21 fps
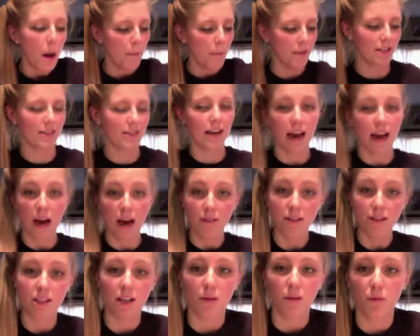because I
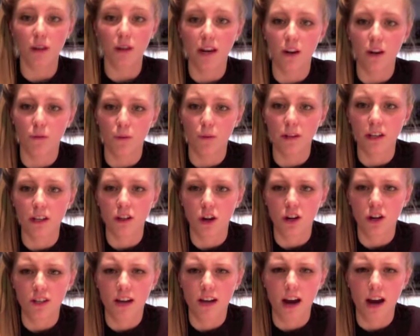haven't done one in a really
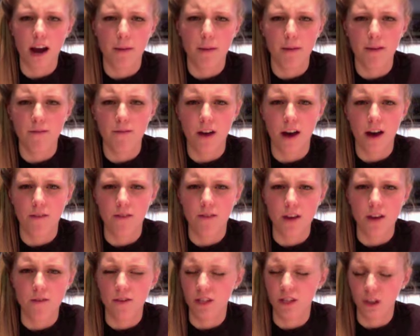long time, if I've
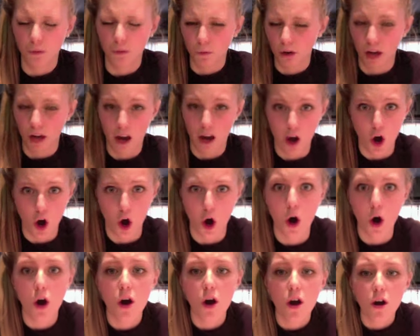even done one at
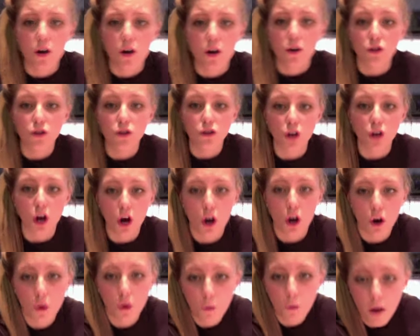all.
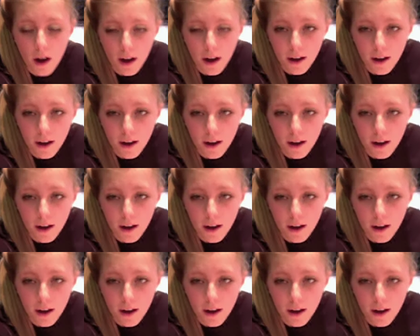So,